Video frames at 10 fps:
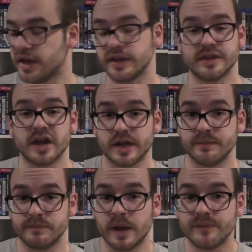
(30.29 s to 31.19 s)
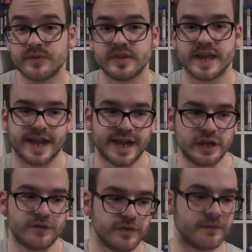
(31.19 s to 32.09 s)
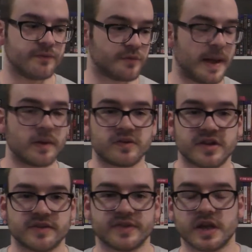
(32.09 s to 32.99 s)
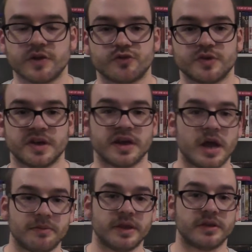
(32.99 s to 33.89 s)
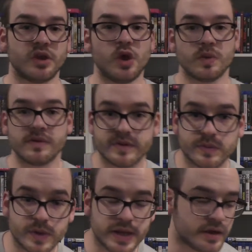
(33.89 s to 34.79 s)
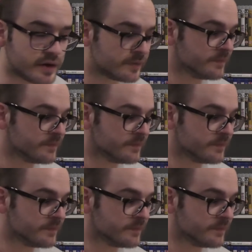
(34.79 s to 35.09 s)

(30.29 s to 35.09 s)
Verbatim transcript: 9 months, that anything from outside of the country can come in within a week.